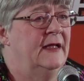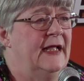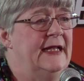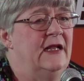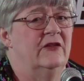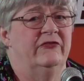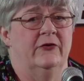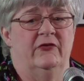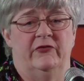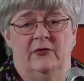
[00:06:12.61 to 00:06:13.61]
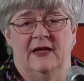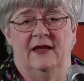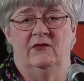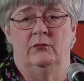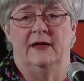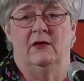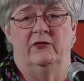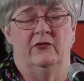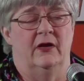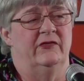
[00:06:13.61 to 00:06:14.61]
And in the first few days, we
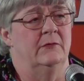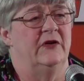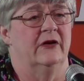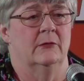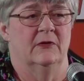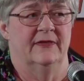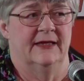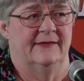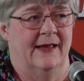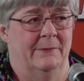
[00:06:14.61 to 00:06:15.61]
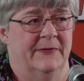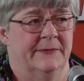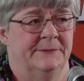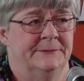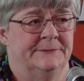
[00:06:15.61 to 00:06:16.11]
saw some terrible things happen.